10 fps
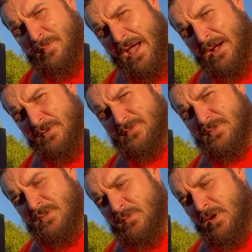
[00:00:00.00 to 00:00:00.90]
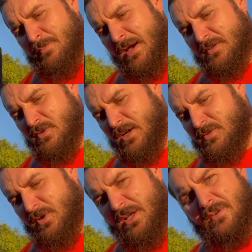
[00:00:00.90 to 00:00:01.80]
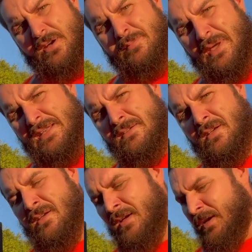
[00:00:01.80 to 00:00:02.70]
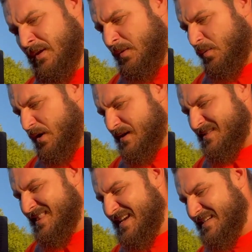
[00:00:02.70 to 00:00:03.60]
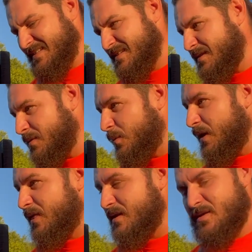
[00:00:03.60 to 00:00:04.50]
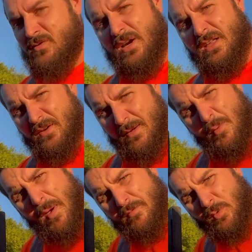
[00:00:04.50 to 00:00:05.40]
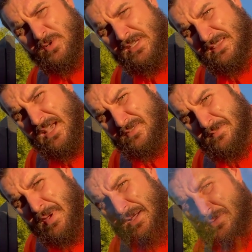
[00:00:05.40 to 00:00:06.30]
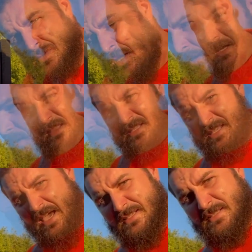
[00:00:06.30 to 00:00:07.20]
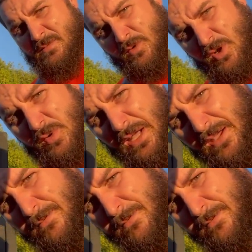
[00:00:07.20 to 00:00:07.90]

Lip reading: pounds with my truck, trailer, and bin. Whereas with this trailer, I'm about 14,000 pounds. But in this case, we're doing it